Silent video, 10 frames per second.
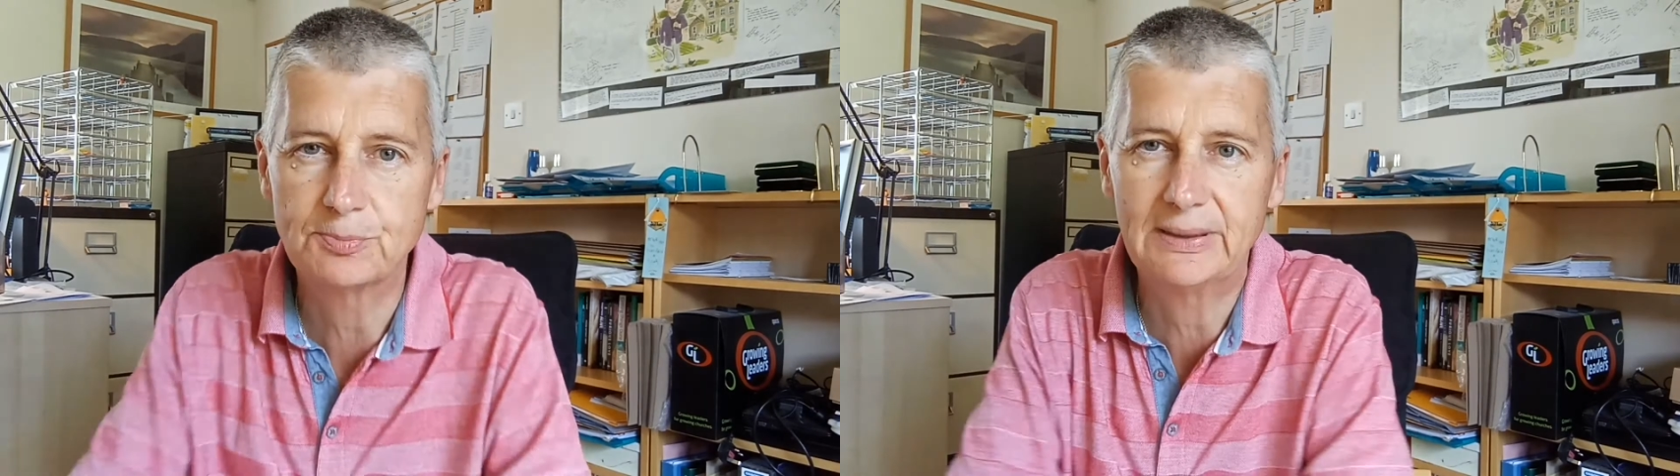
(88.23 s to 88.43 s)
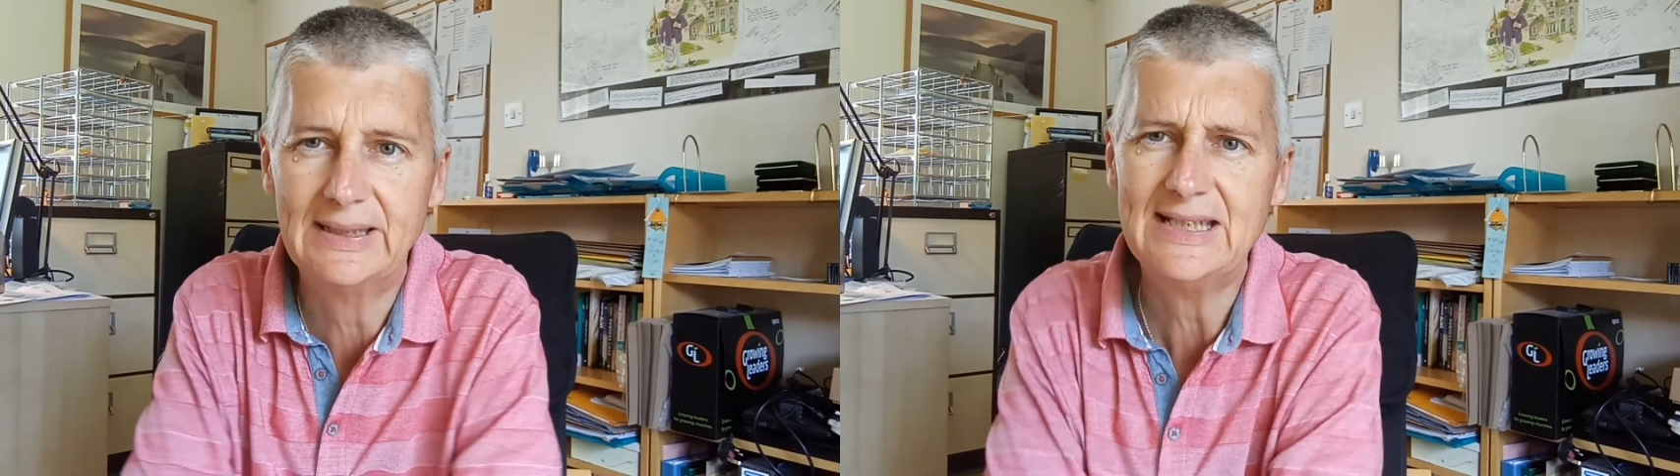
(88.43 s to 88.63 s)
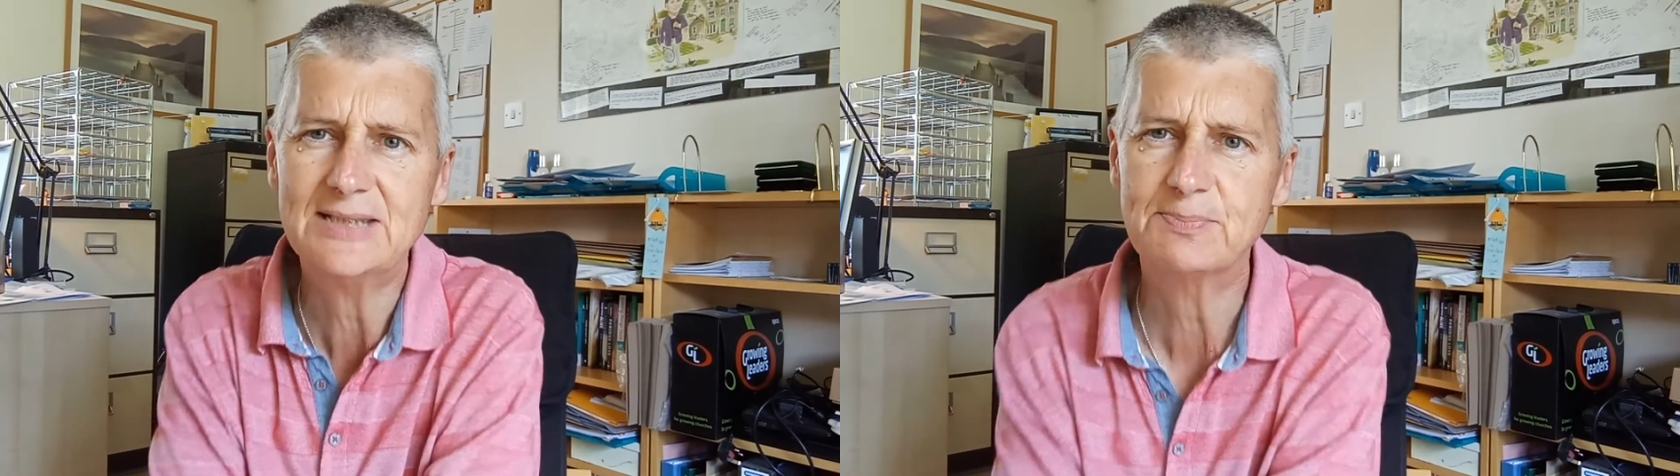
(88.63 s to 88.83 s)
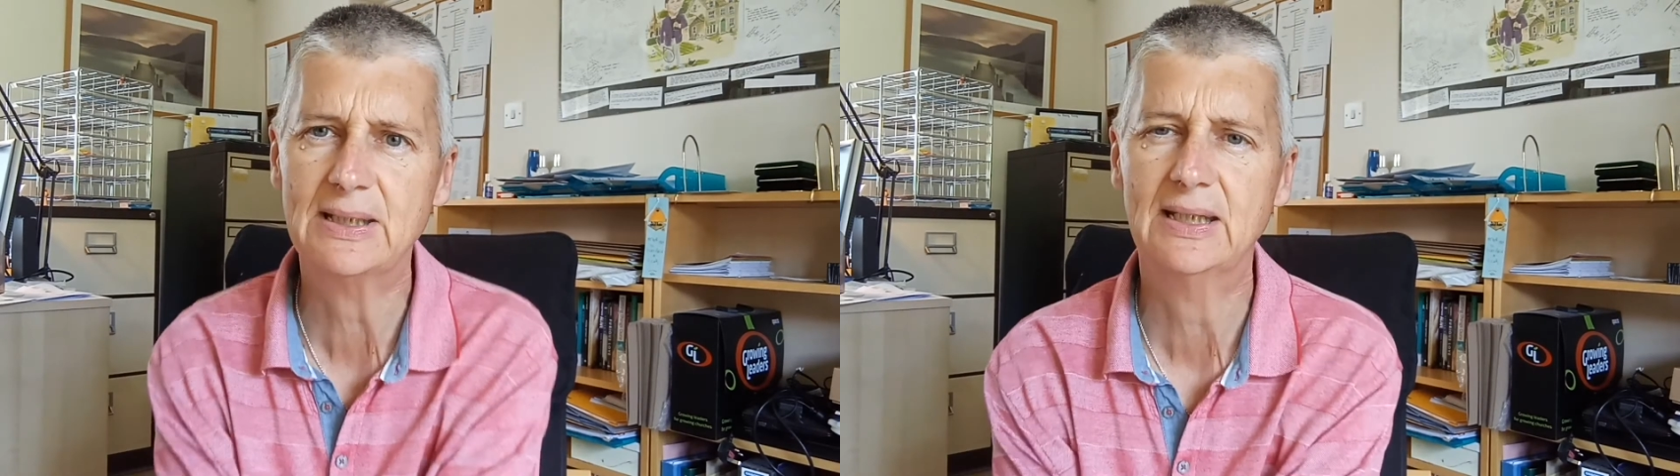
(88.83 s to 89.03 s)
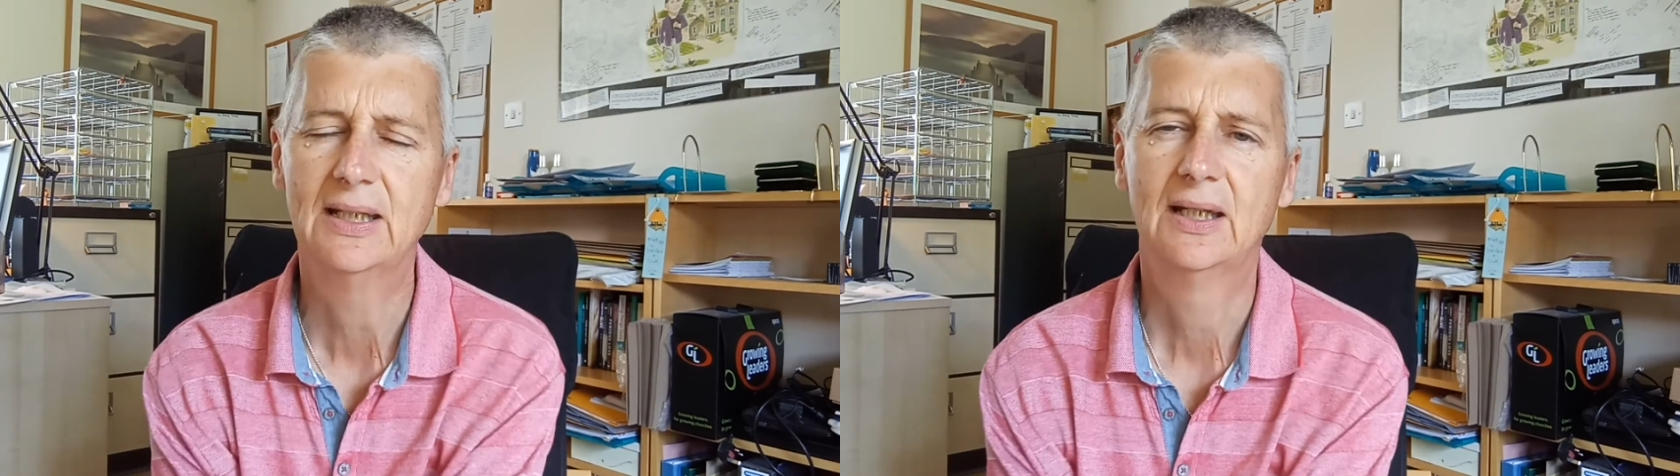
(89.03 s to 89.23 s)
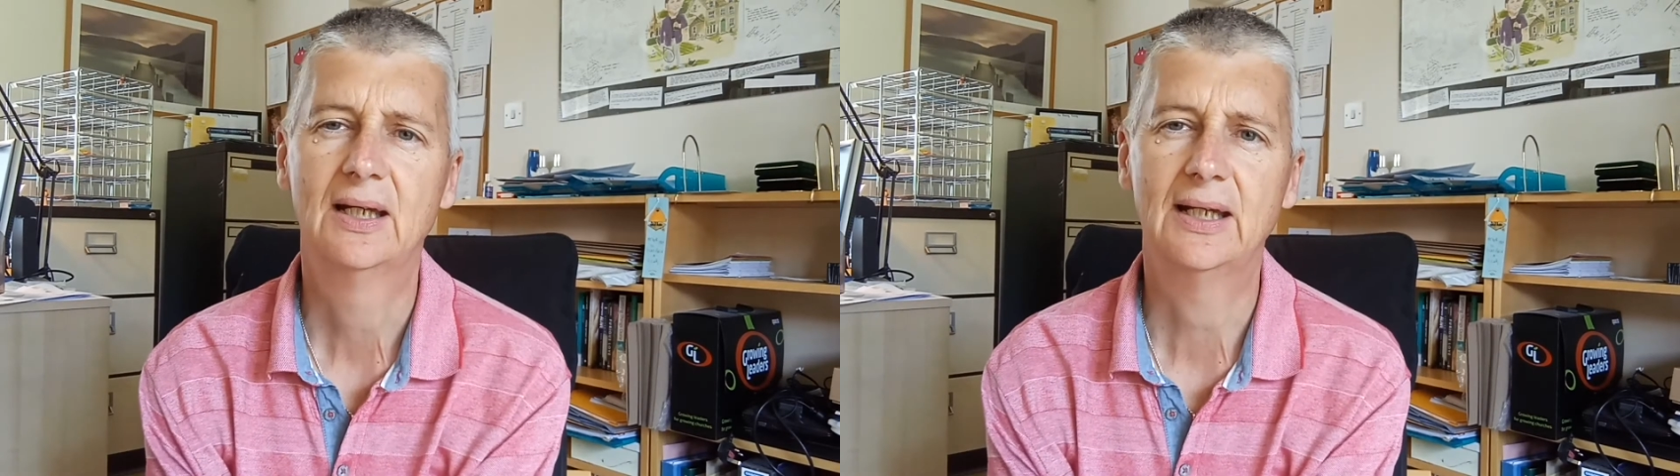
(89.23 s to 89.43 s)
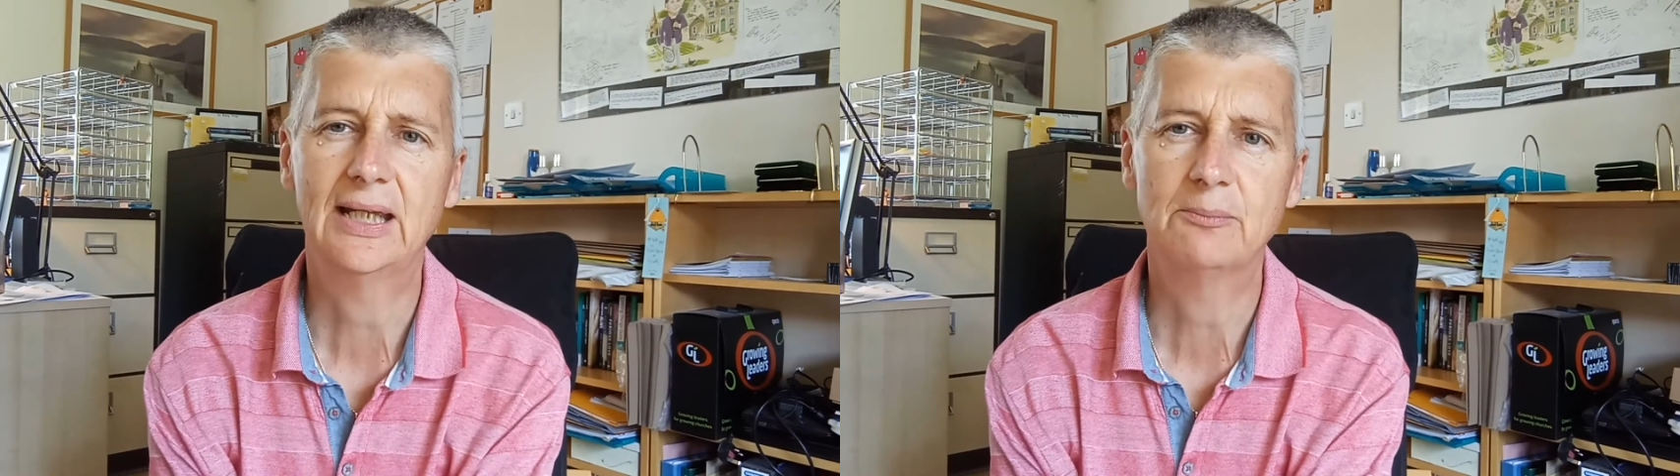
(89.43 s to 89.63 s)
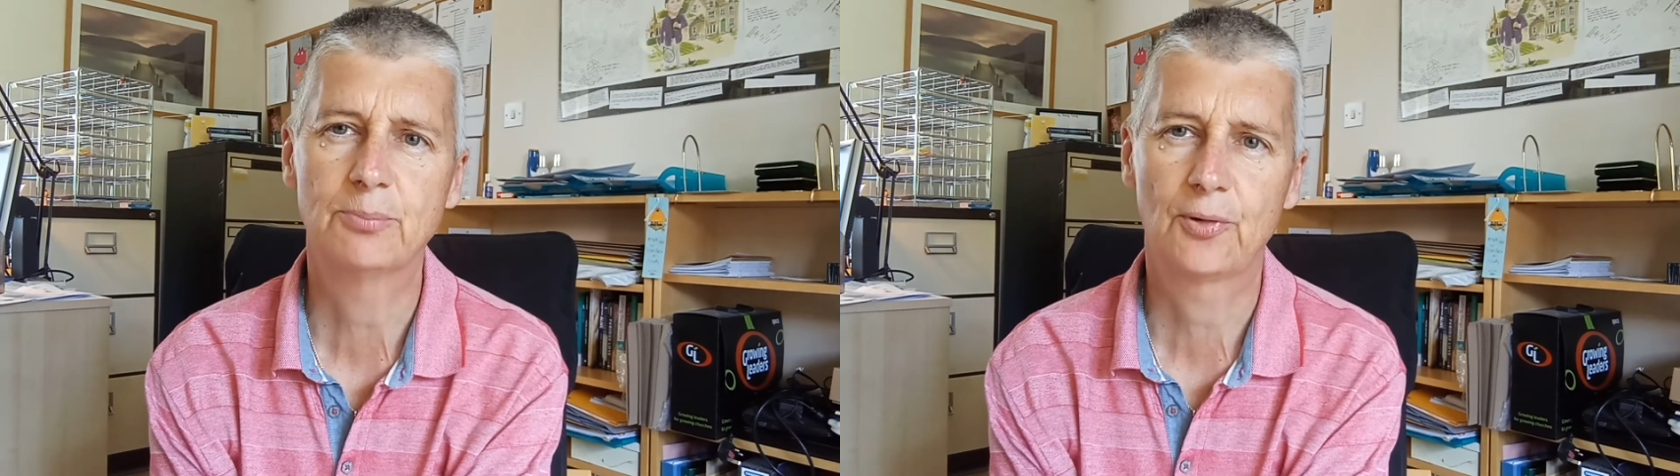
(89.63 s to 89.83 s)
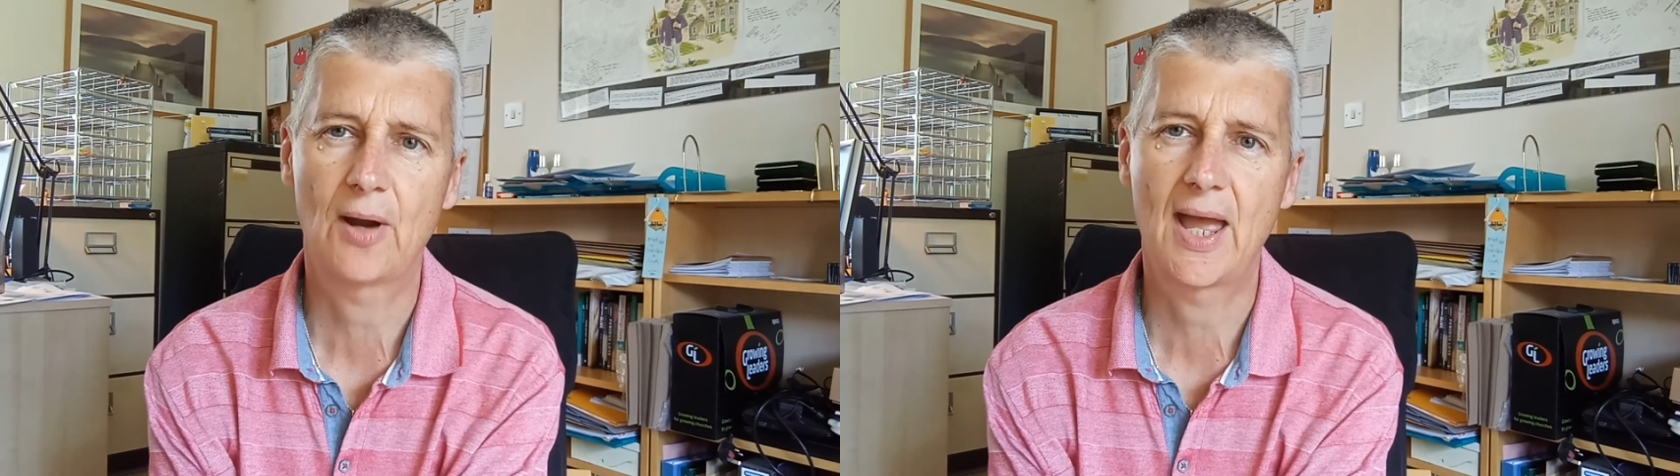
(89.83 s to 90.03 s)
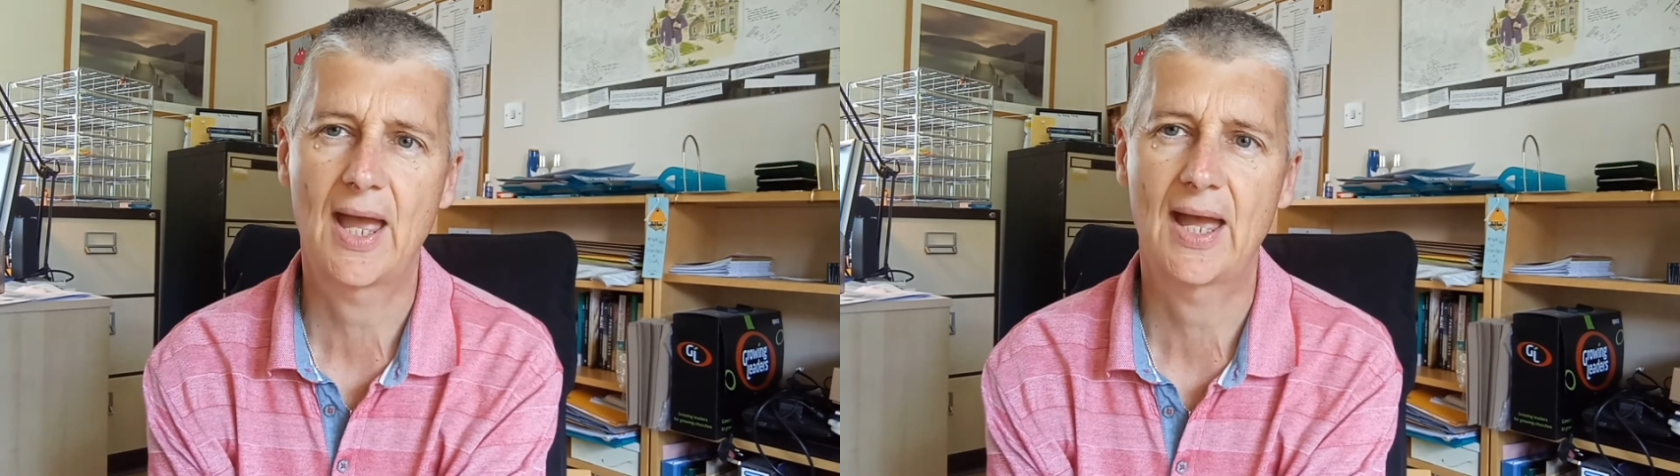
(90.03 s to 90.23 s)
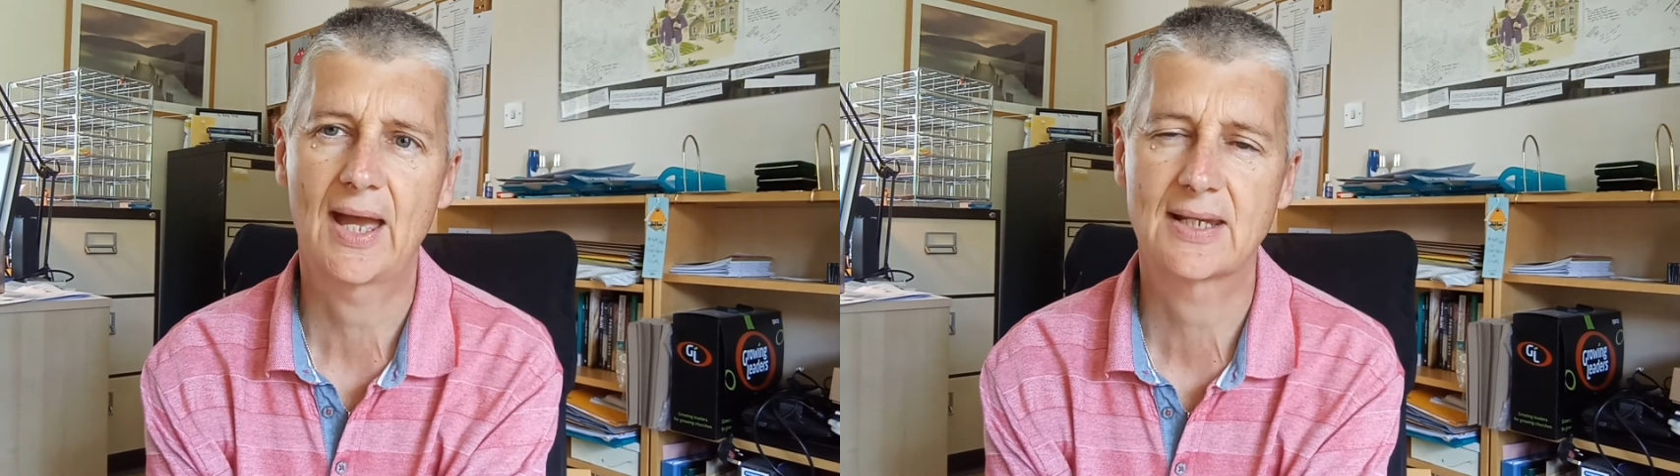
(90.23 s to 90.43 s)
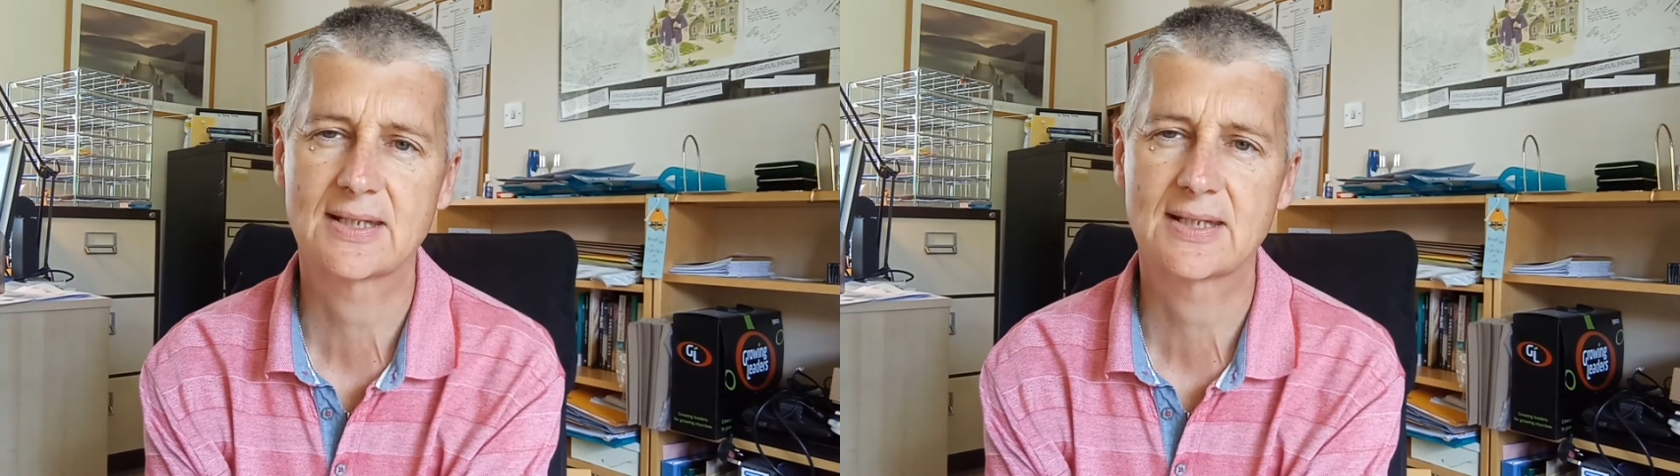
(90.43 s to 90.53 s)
please be in prayer and,